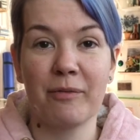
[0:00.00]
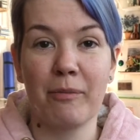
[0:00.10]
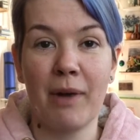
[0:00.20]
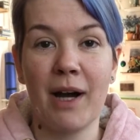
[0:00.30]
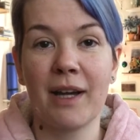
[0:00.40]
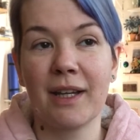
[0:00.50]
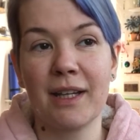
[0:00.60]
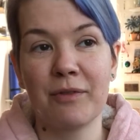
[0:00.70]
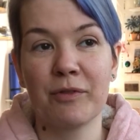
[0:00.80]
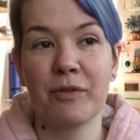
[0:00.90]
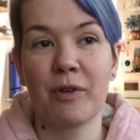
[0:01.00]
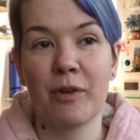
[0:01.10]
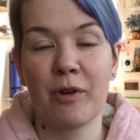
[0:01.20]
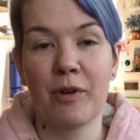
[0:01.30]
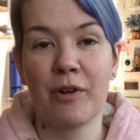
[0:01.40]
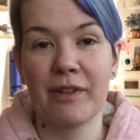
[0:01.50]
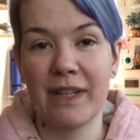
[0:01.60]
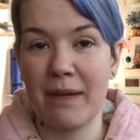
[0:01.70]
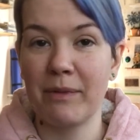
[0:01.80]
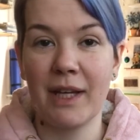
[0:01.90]
My gift for her
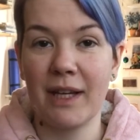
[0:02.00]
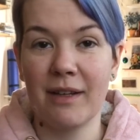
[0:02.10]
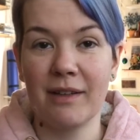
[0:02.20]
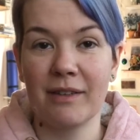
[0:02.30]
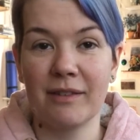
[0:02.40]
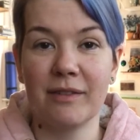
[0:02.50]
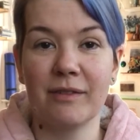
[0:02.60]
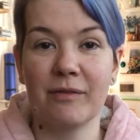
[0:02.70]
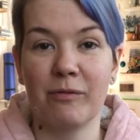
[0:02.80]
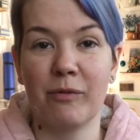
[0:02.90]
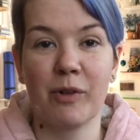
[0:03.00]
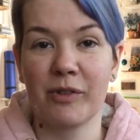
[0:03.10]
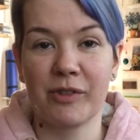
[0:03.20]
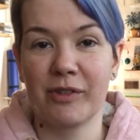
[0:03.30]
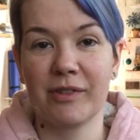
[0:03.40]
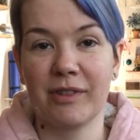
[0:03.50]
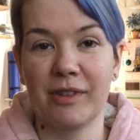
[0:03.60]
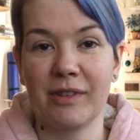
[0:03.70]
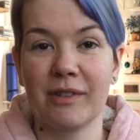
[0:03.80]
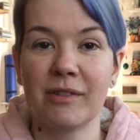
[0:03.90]
name day was,
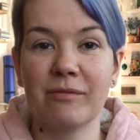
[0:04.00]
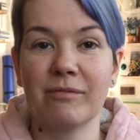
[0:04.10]
you know,